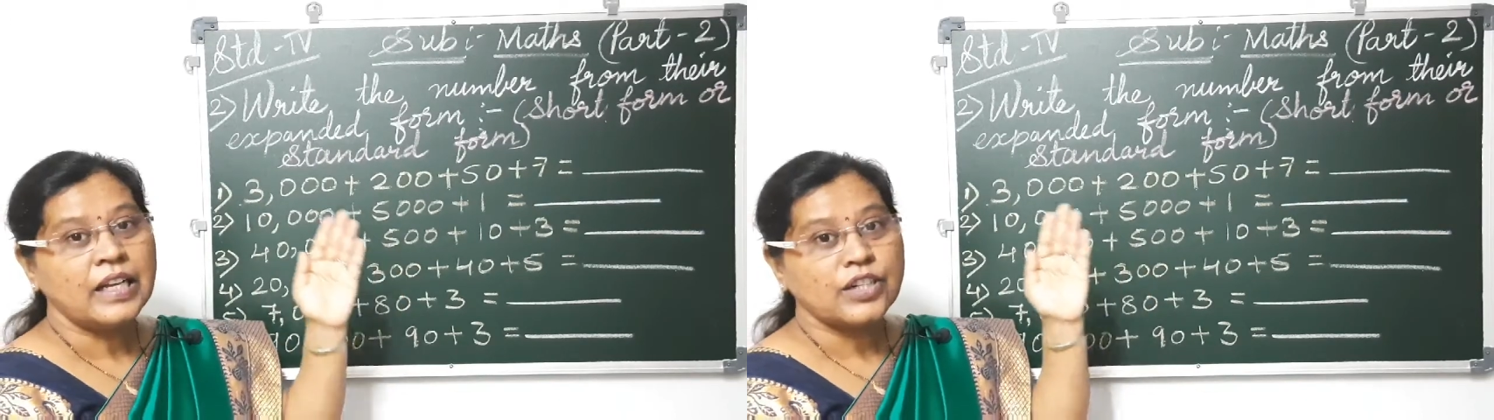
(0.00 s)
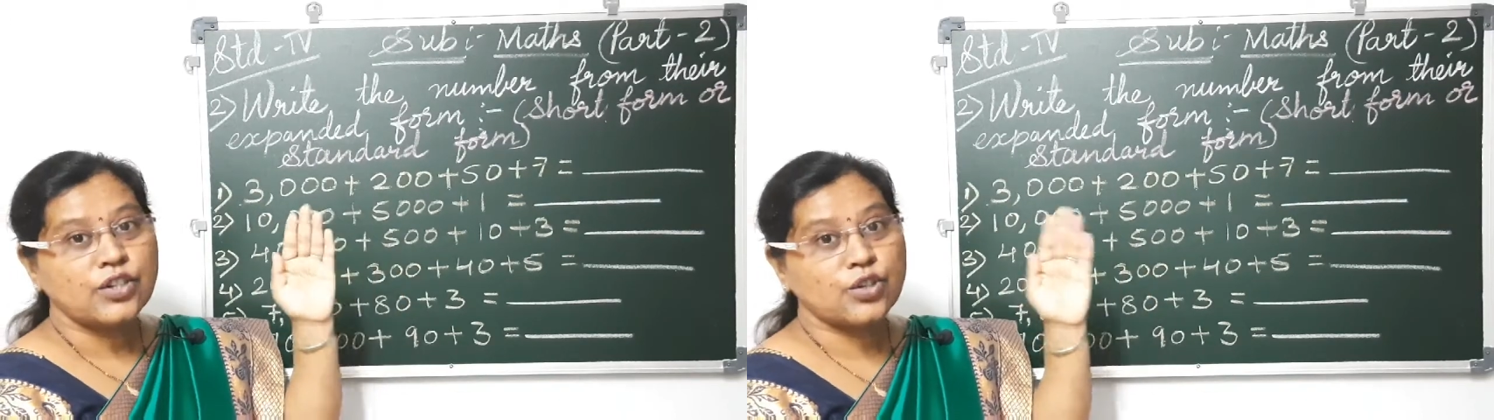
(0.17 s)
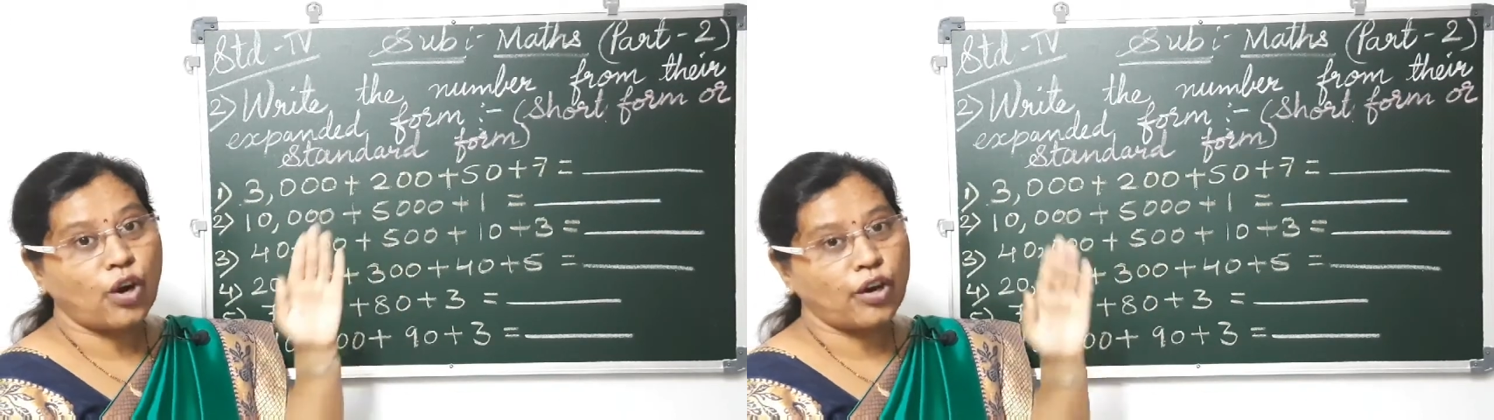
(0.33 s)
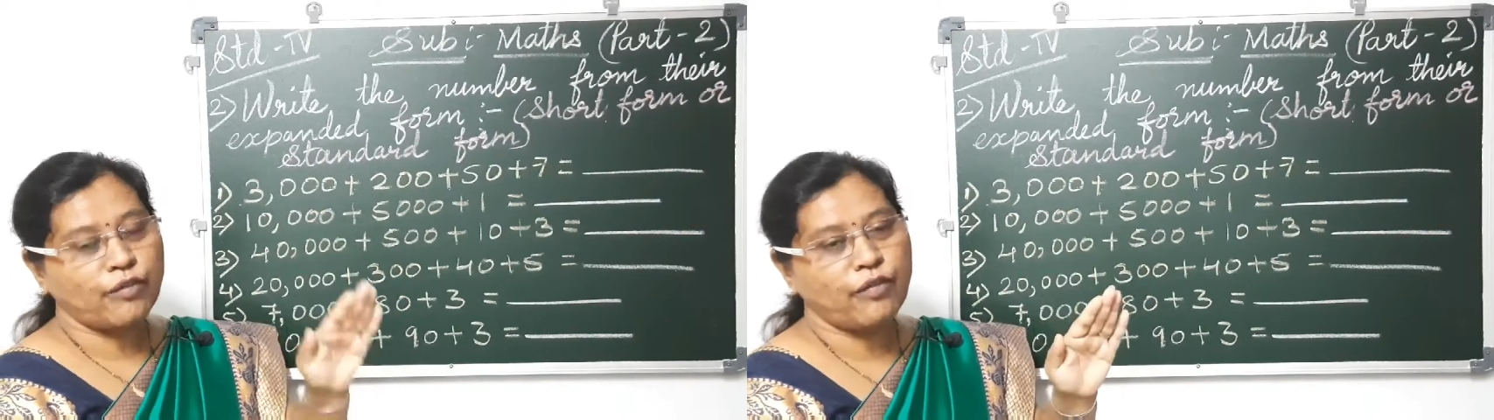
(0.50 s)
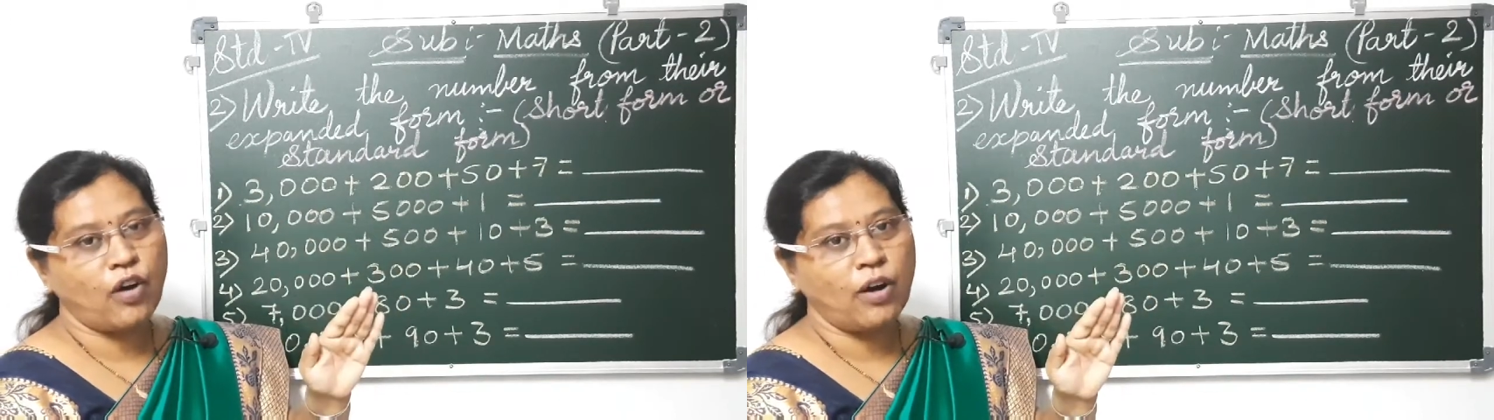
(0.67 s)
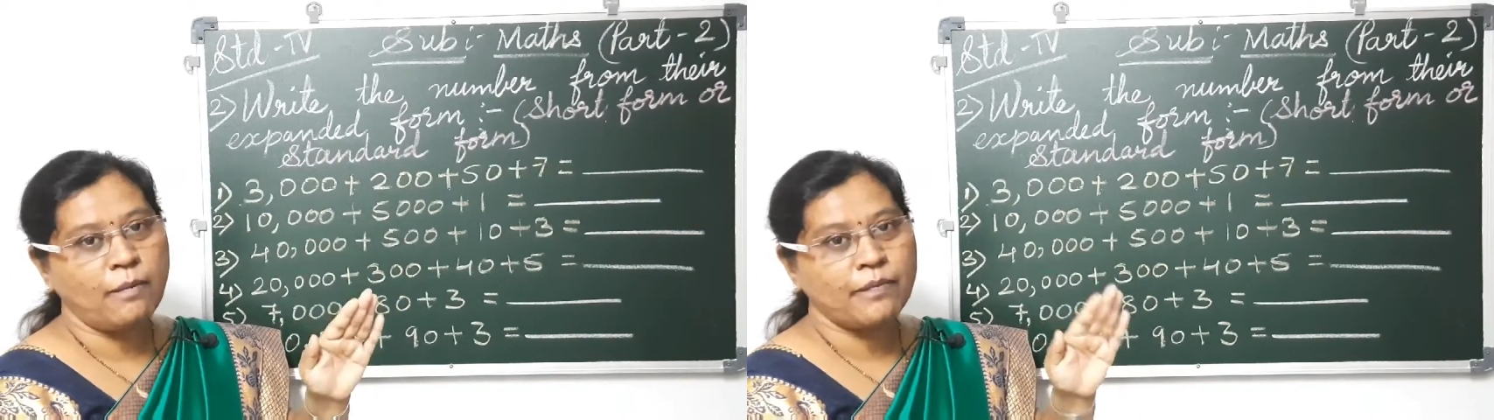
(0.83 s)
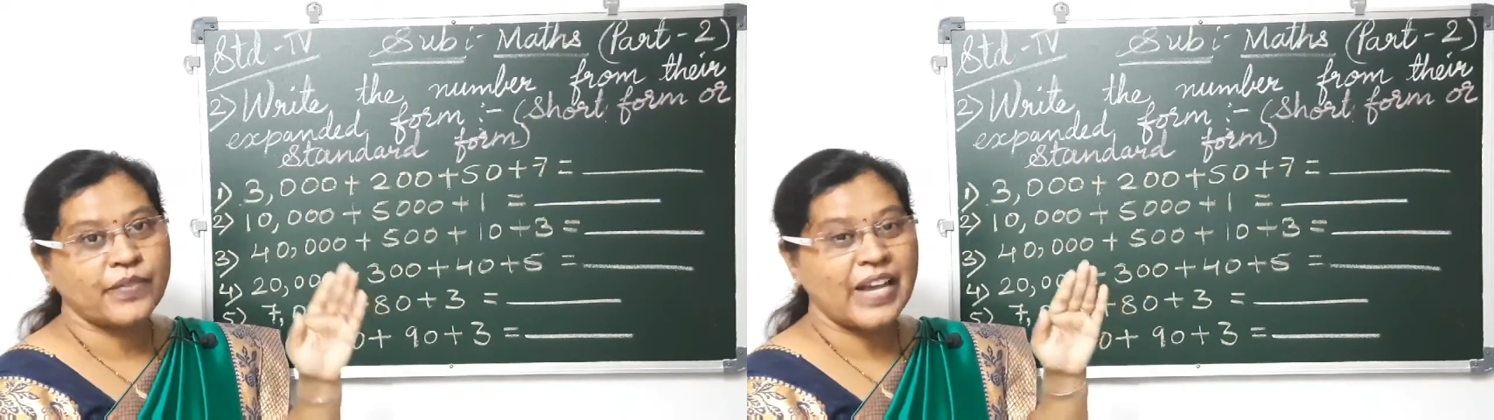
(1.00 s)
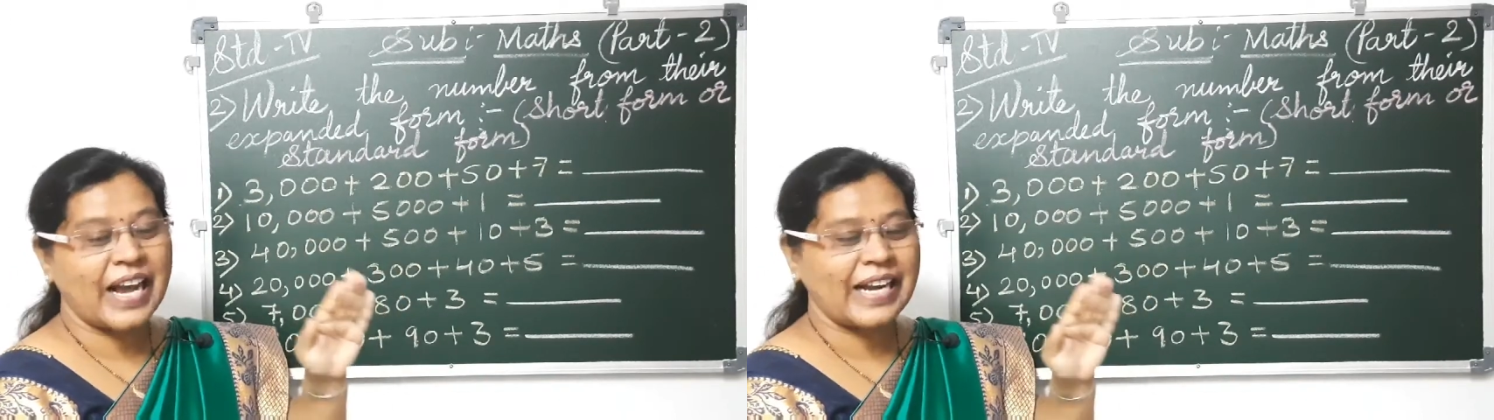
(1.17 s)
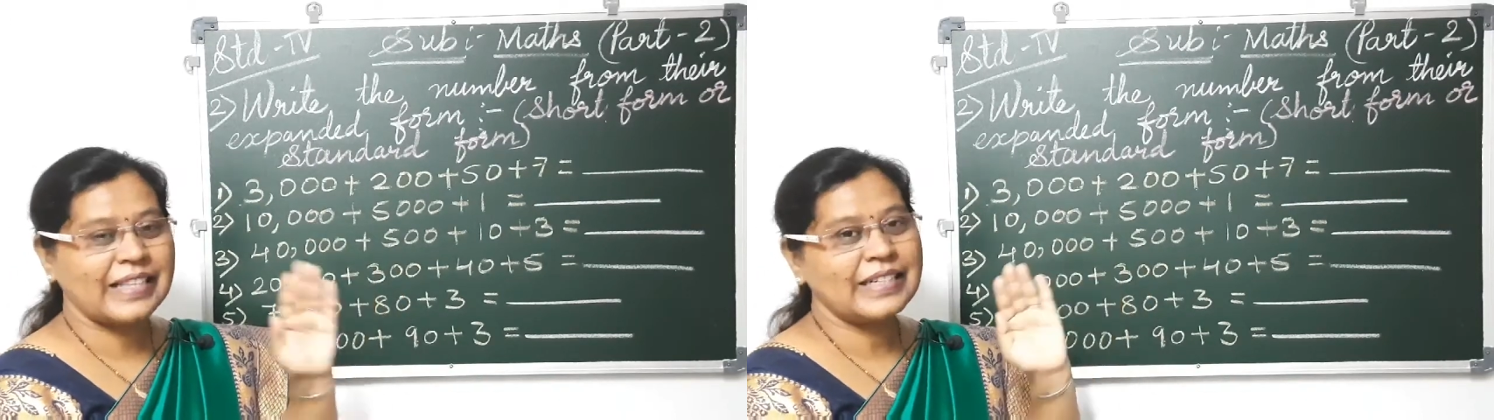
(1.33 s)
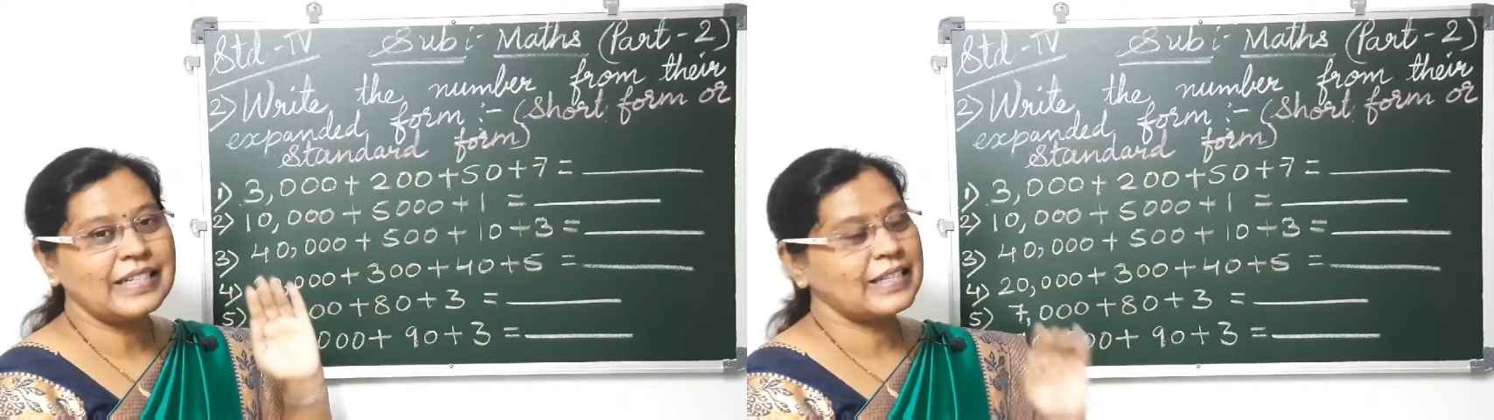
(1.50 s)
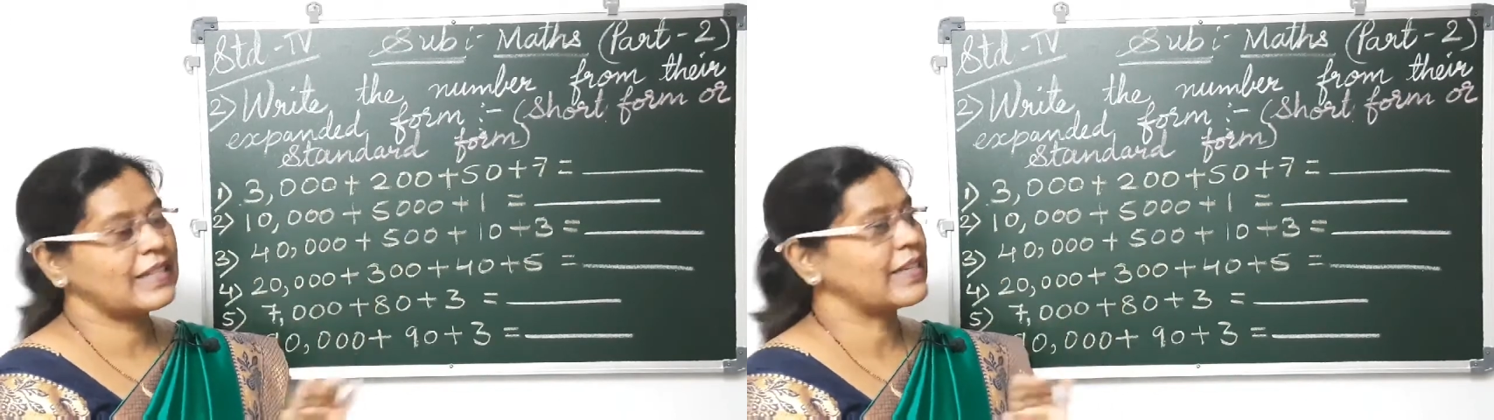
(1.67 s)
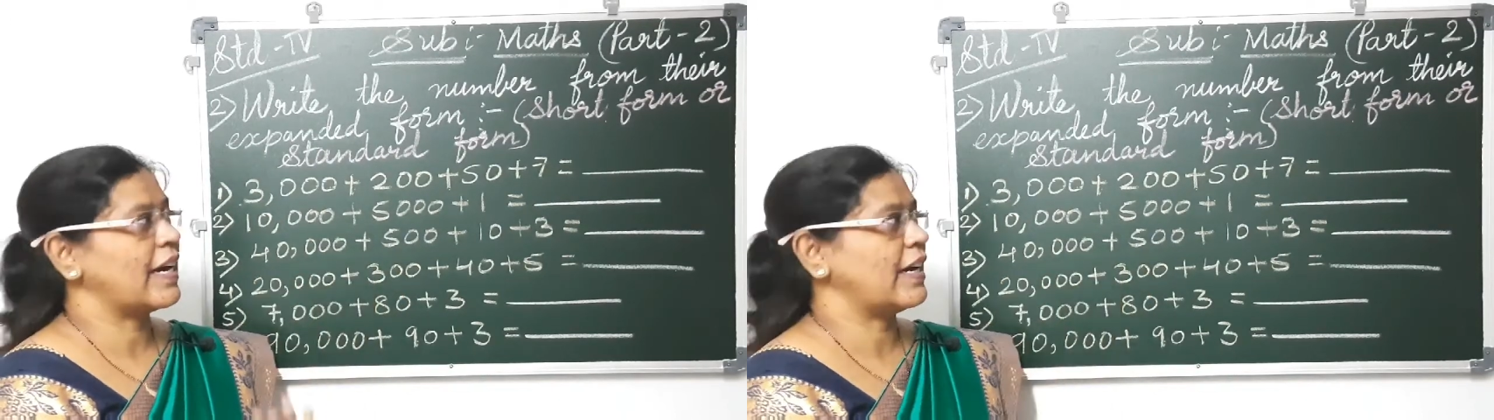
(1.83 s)
short form at the
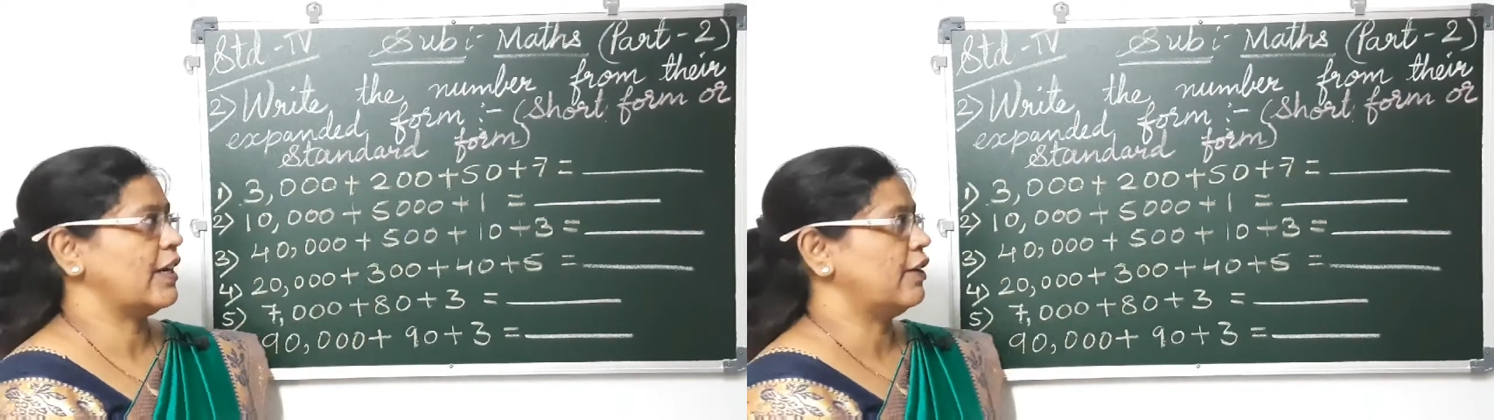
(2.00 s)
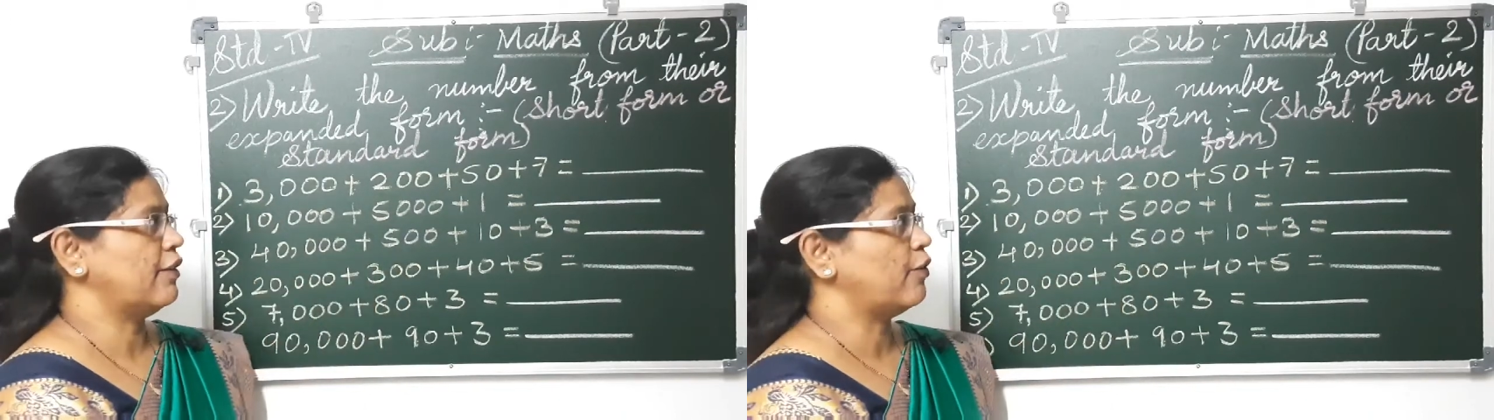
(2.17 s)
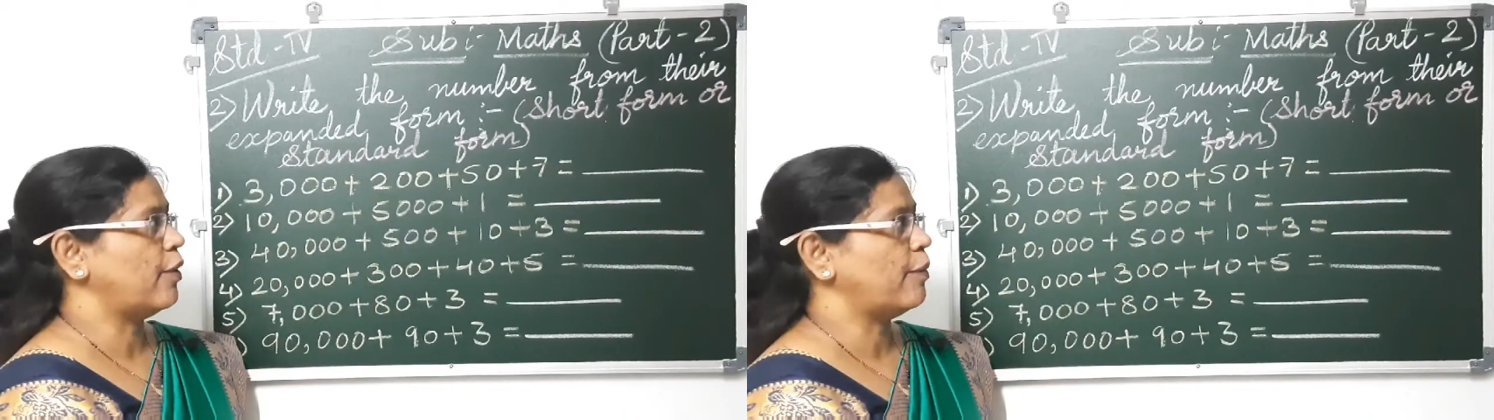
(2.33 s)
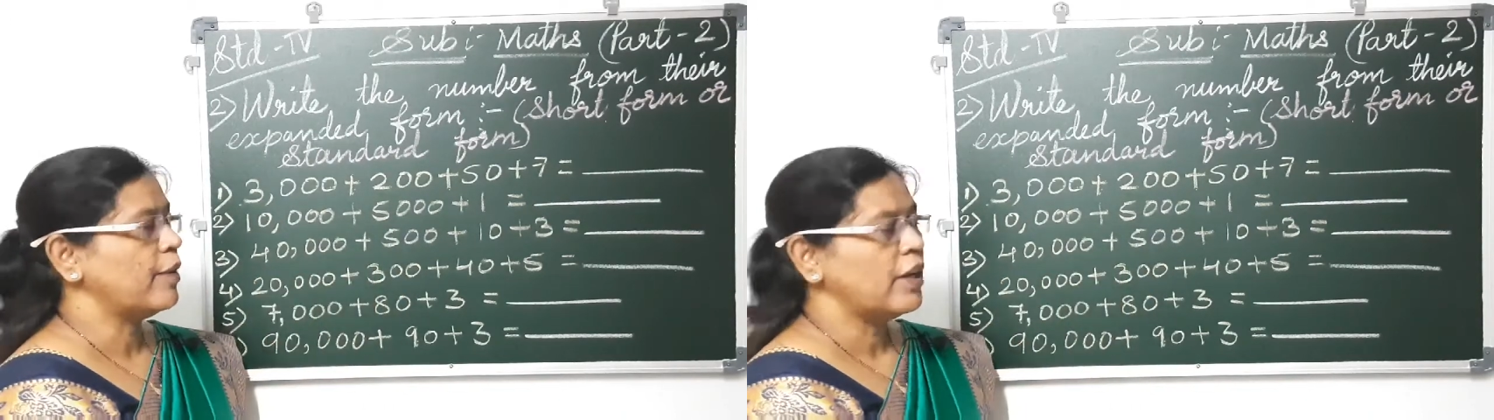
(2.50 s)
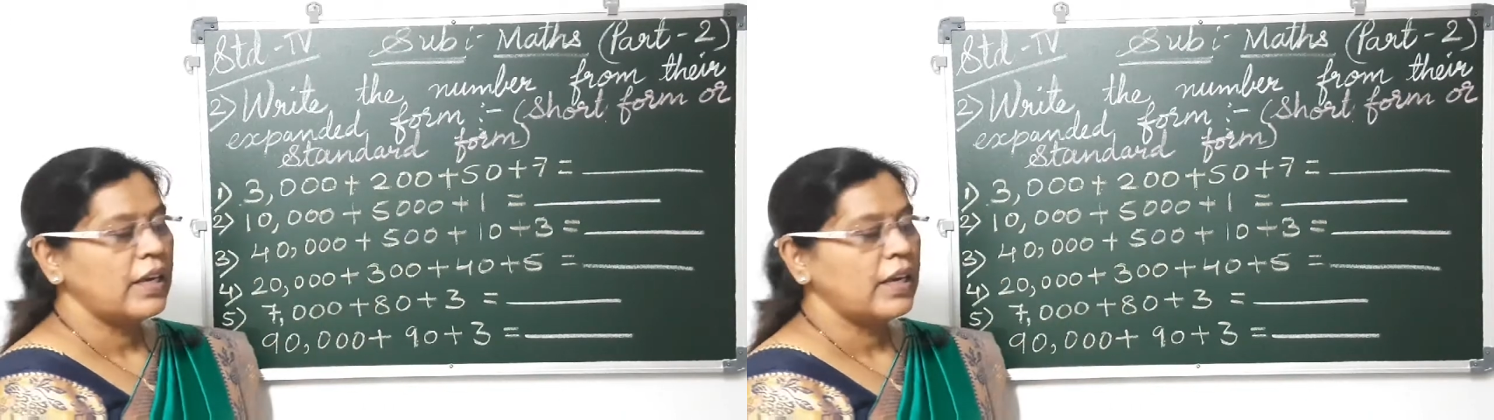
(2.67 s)
standard form